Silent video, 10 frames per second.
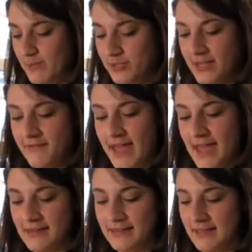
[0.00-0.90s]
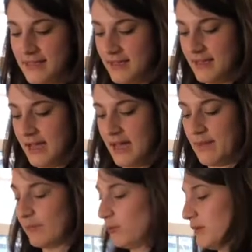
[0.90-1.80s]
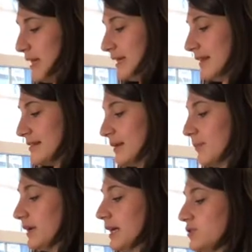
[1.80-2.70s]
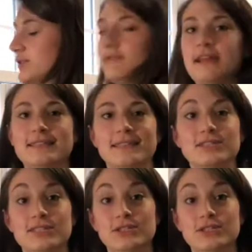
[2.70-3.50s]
Chef has. And we'll be making some country raisin ginger